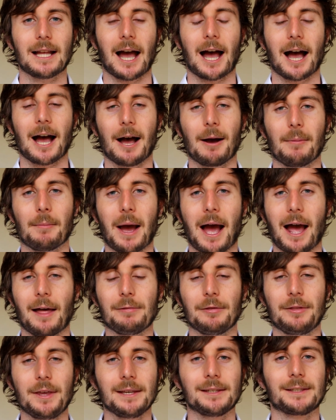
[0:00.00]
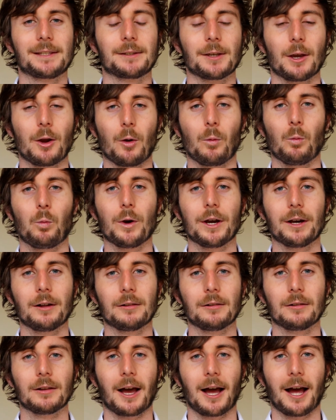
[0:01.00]
And this
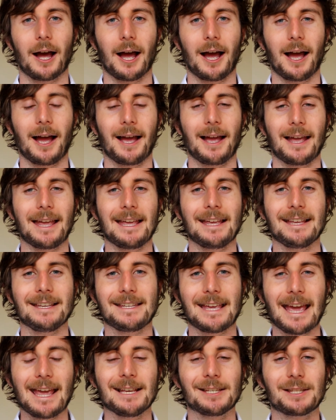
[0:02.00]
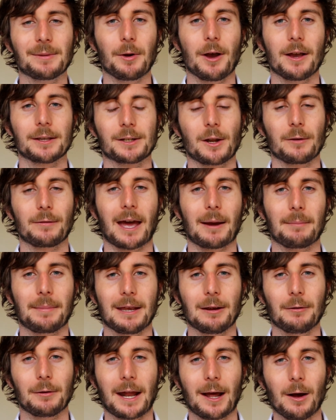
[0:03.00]
will engage the person over that
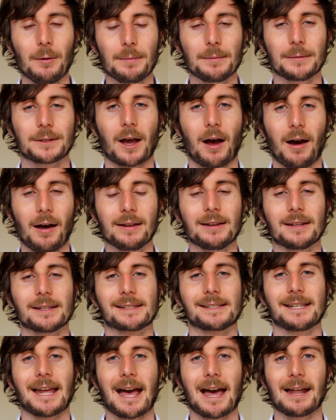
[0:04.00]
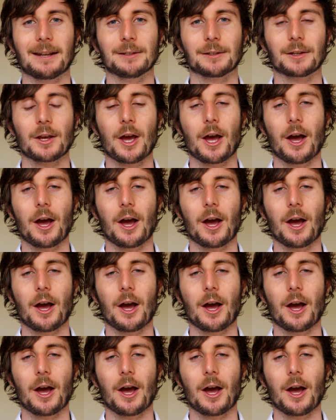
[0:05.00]
period, help them to understand